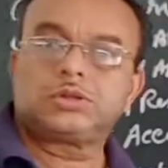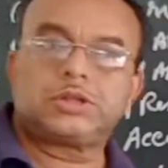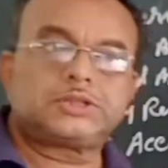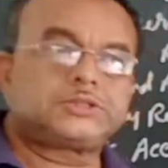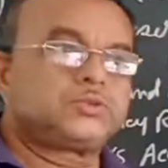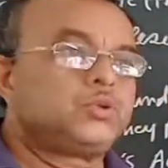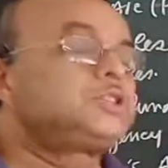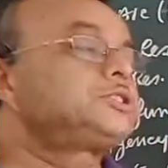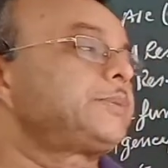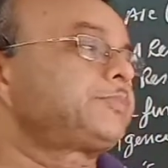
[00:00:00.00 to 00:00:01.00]
that
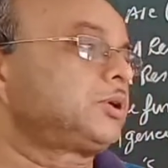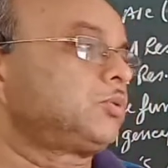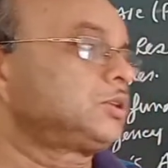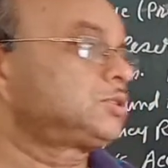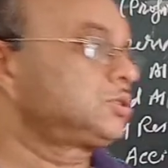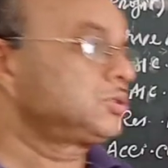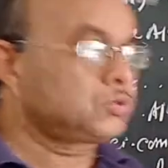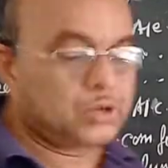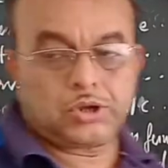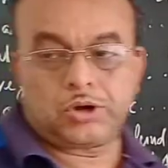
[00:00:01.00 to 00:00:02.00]
which chapter was
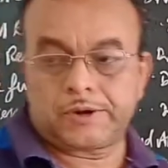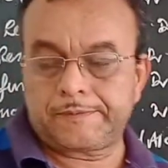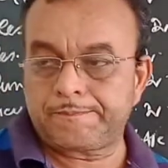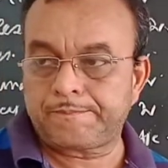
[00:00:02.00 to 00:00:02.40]
going on.